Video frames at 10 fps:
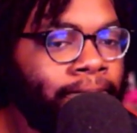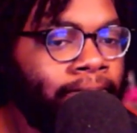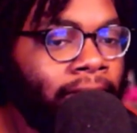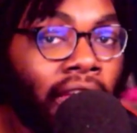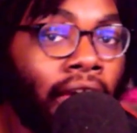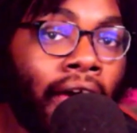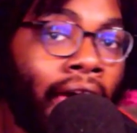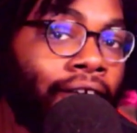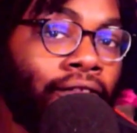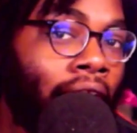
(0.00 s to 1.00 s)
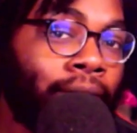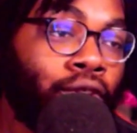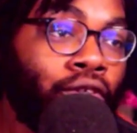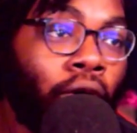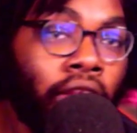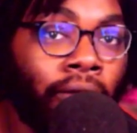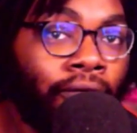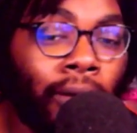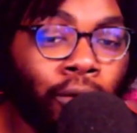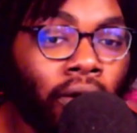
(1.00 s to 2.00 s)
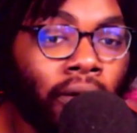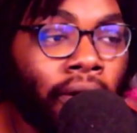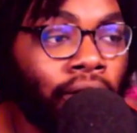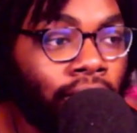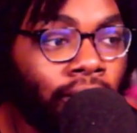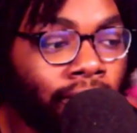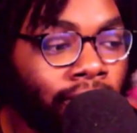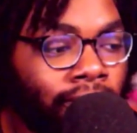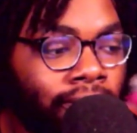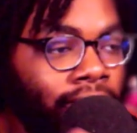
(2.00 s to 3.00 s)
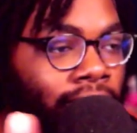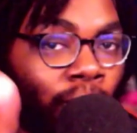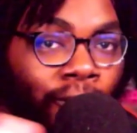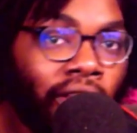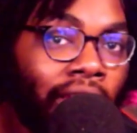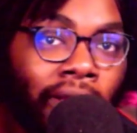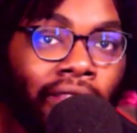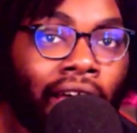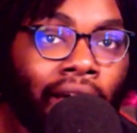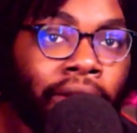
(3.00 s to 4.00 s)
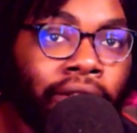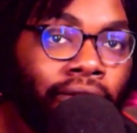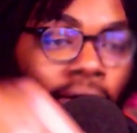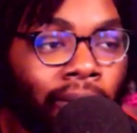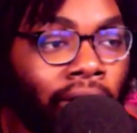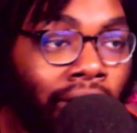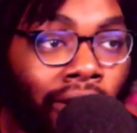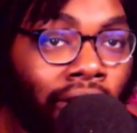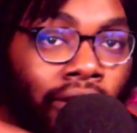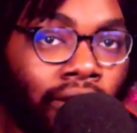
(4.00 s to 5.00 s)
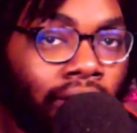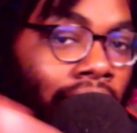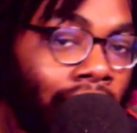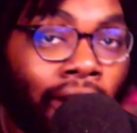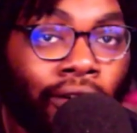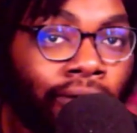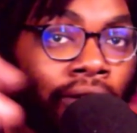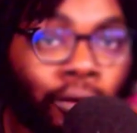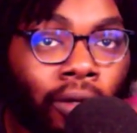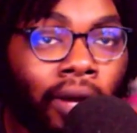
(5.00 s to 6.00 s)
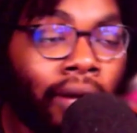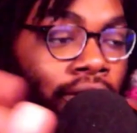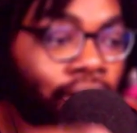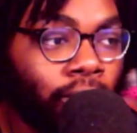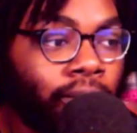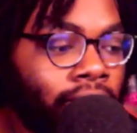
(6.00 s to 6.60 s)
again, I have absolutely no idea what the fuck I'm talking about. So don't flame me in the comments talking about like I don't know what the fuck I'm talking about. I'm just assuming.